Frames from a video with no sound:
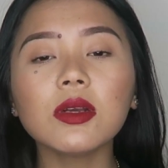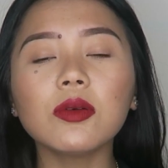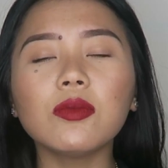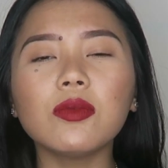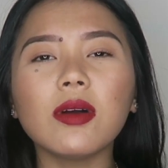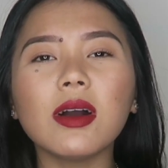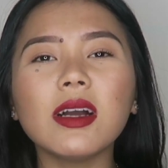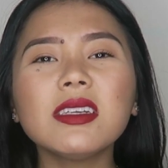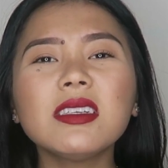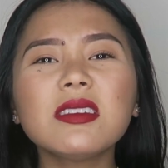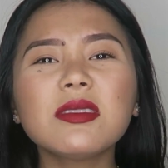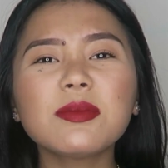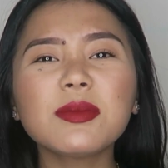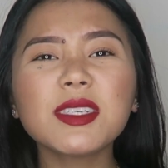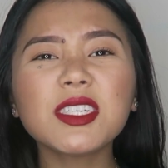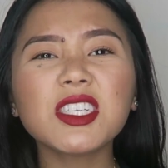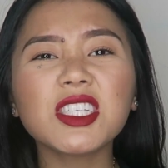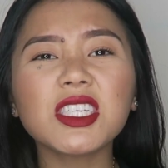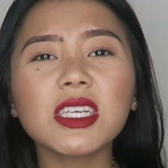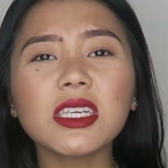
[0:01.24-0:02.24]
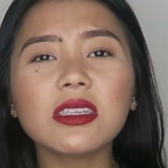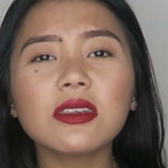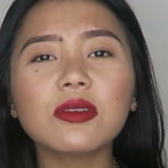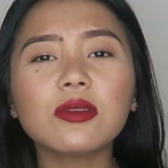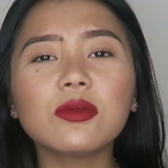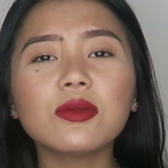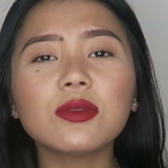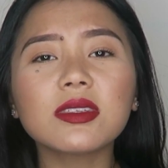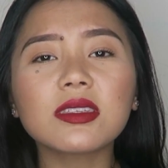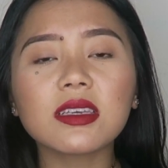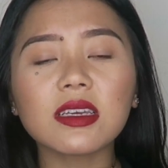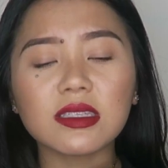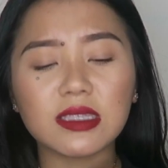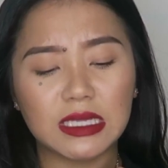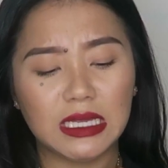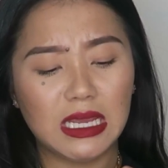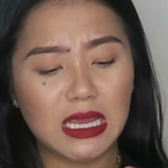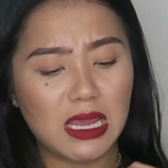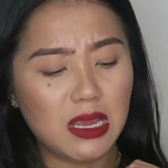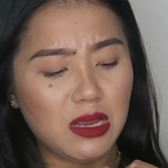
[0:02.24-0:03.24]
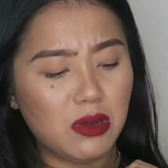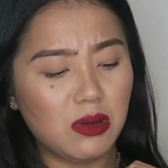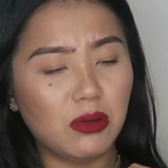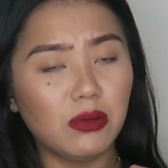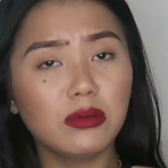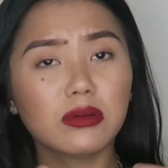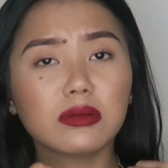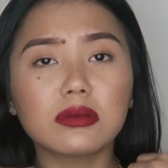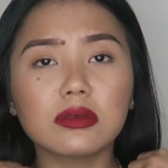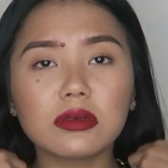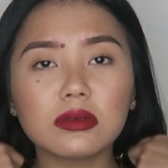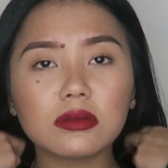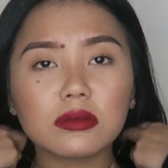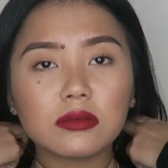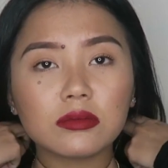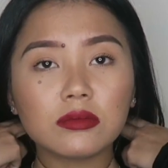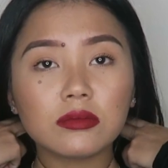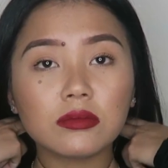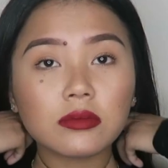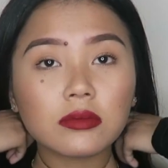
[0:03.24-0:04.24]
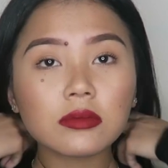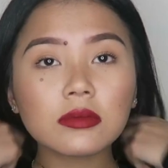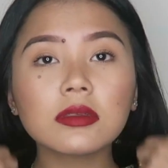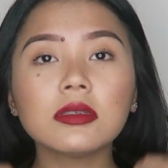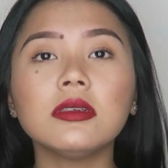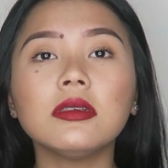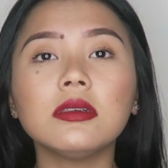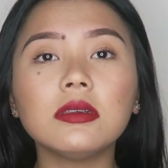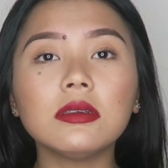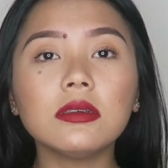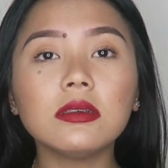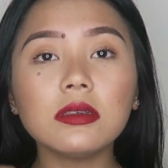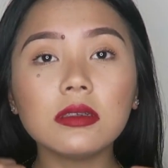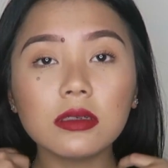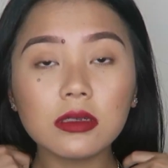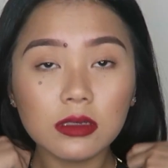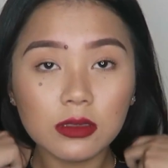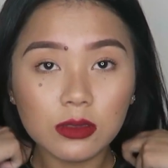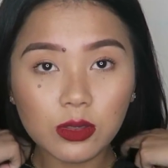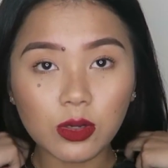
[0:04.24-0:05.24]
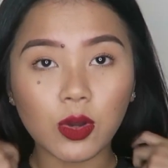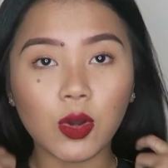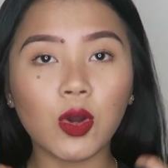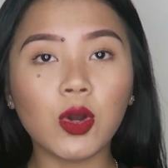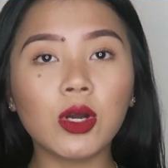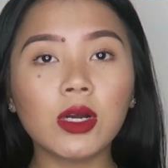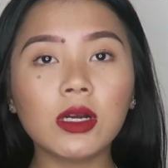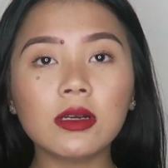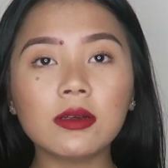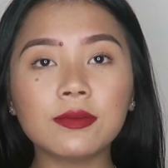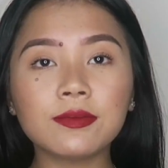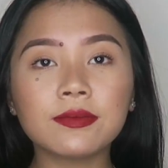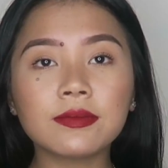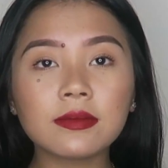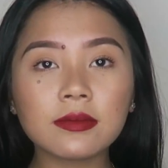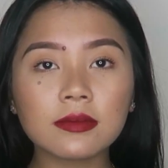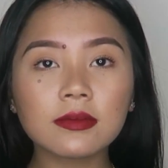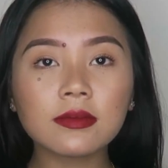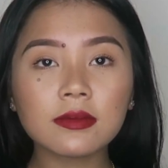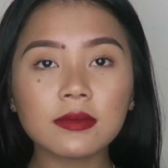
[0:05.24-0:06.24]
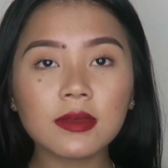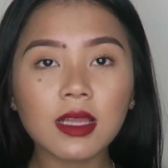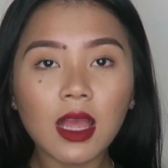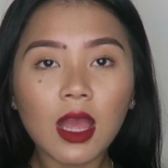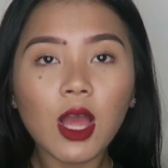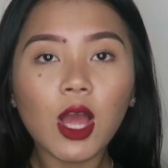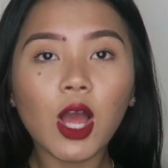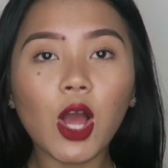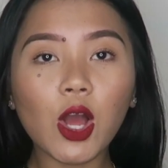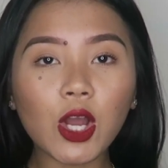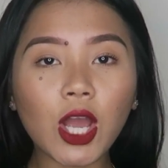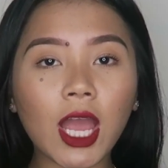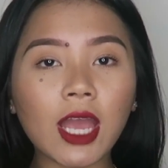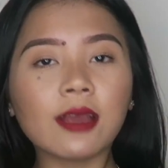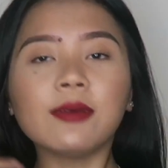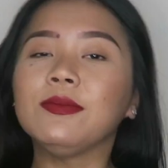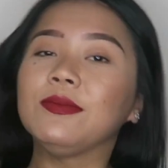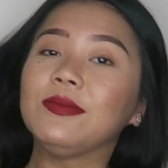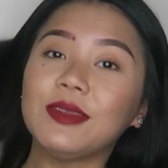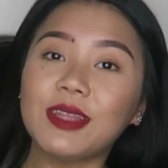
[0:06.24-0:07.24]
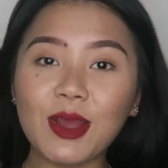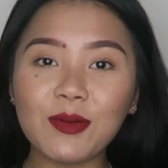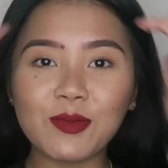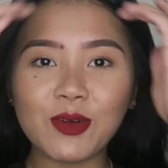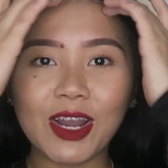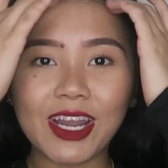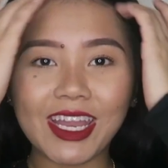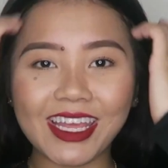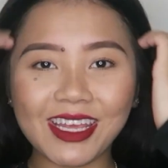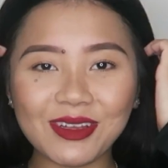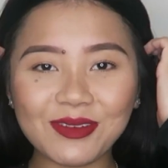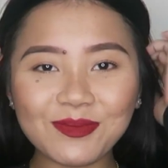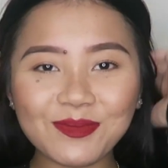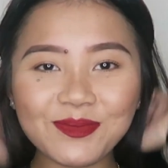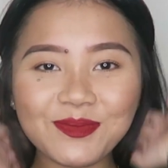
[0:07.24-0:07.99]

Why does my chin always get tangled? Whew. Okay, I'm ready.